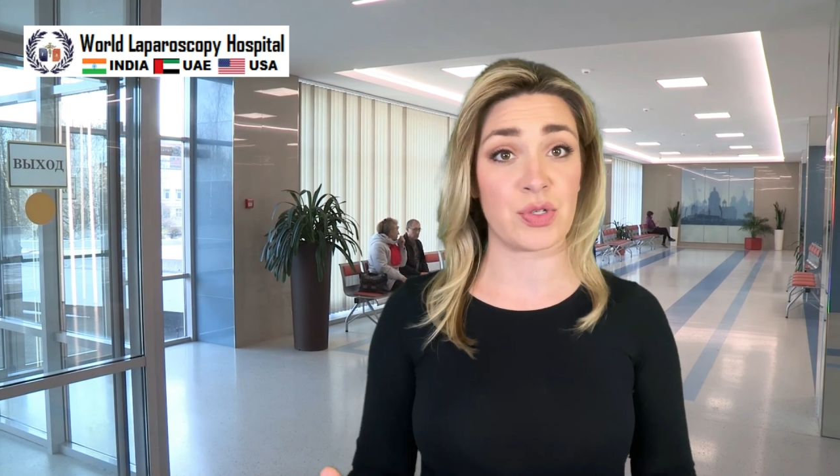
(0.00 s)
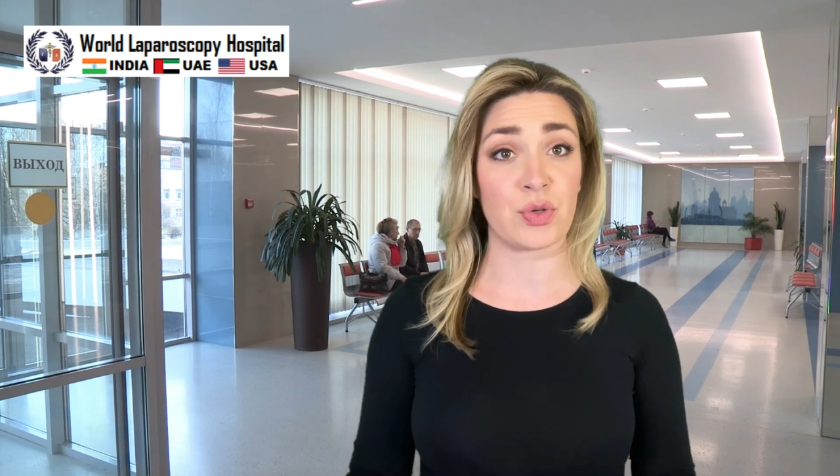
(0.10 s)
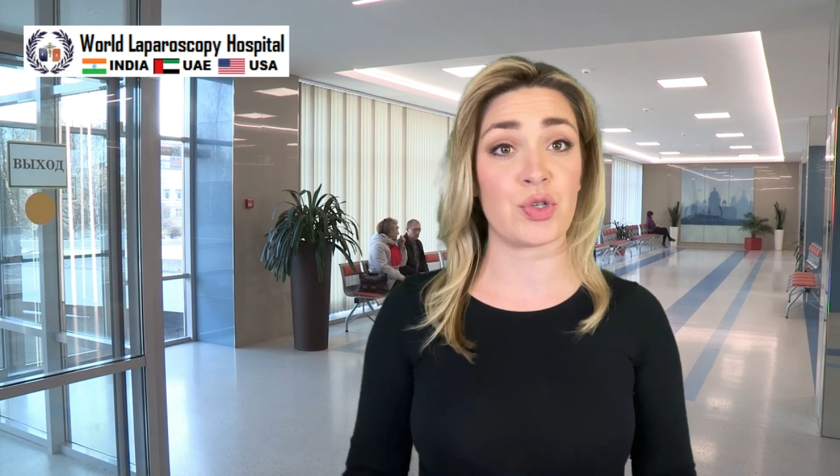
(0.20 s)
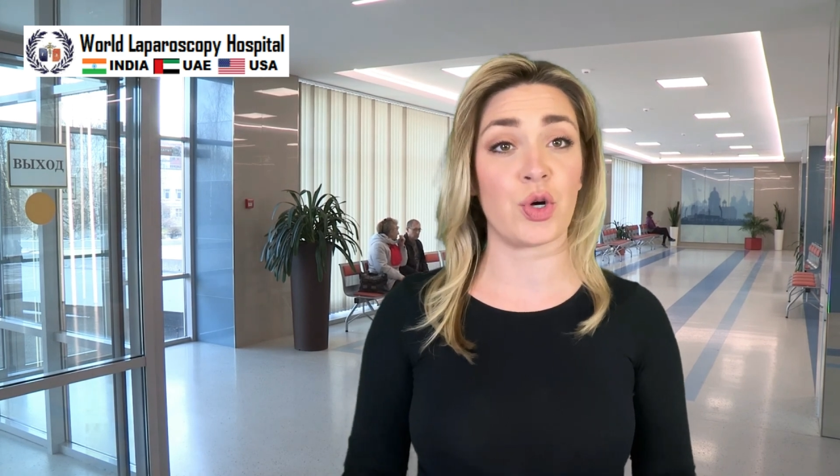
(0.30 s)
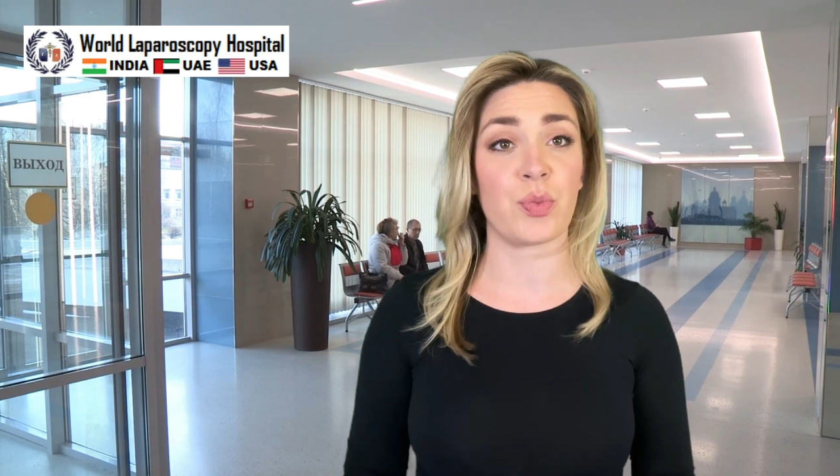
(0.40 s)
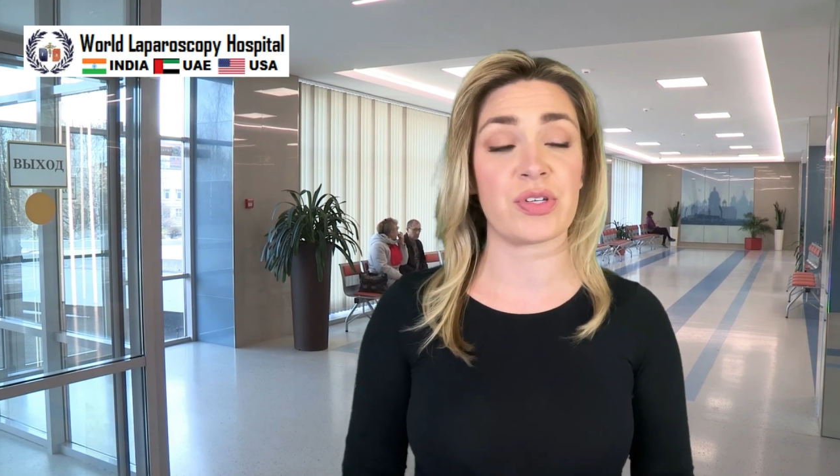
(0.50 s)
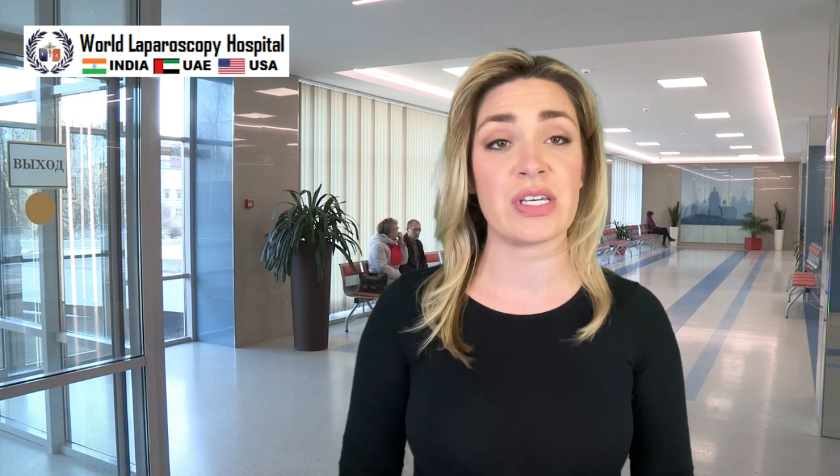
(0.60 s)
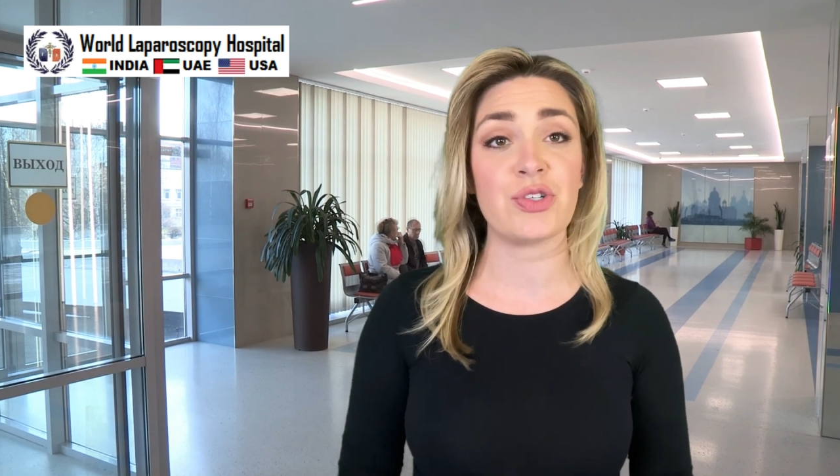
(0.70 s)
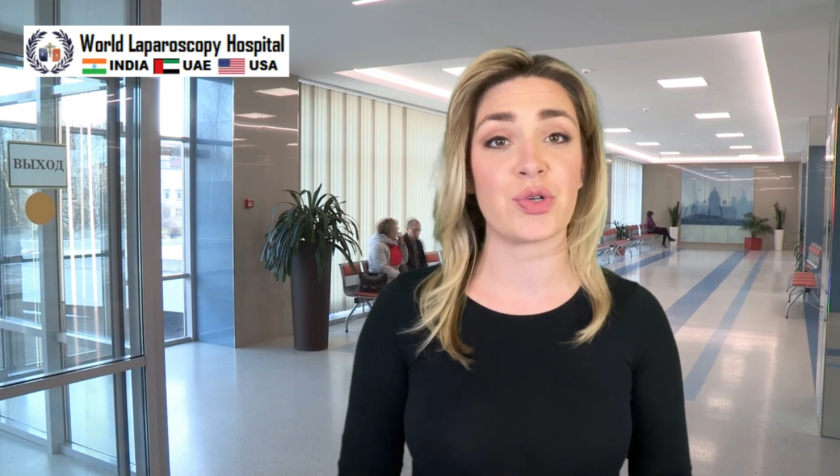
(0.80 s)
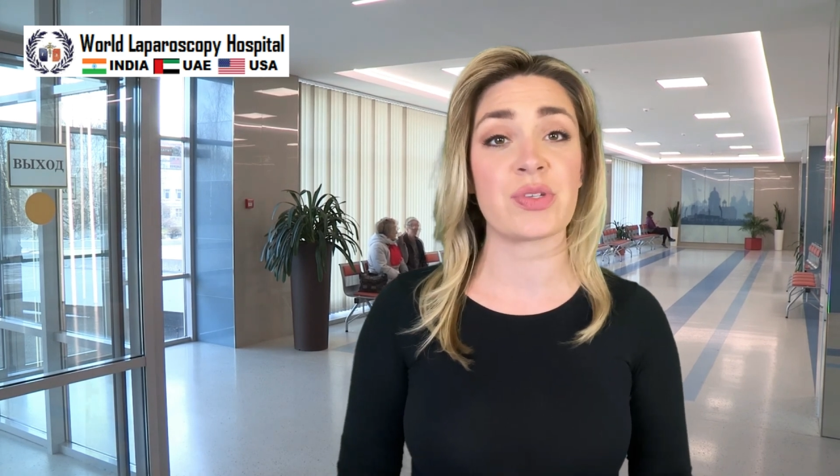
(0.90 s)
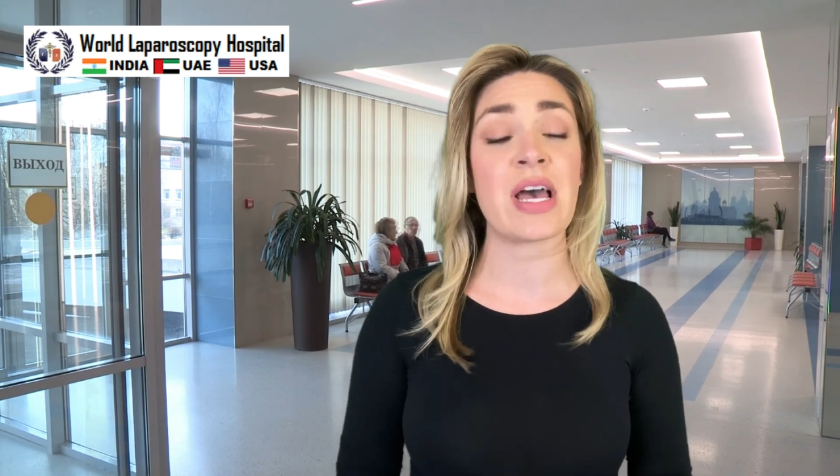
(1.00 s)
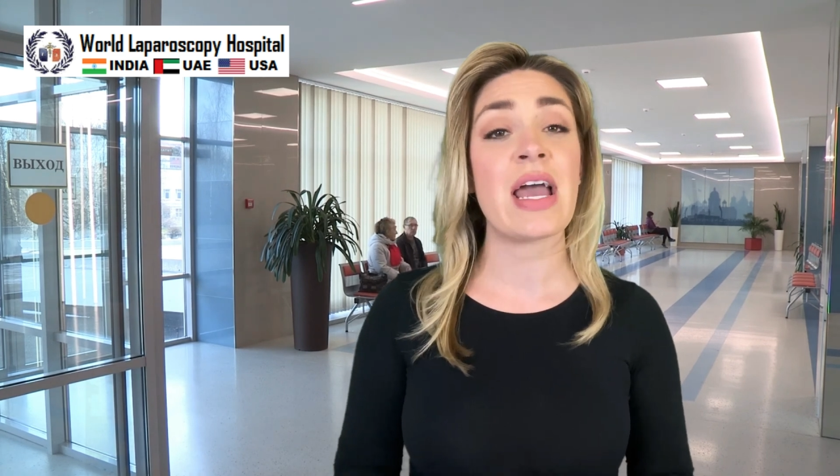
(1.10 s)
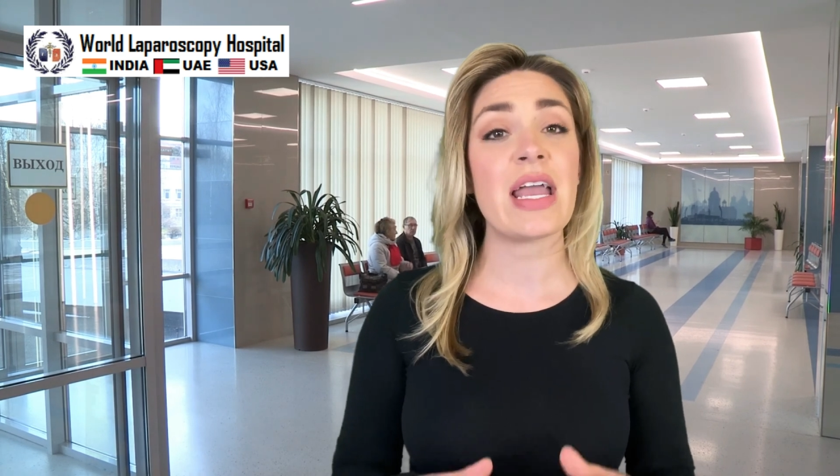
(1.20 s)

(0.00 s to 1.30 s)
surgical procedures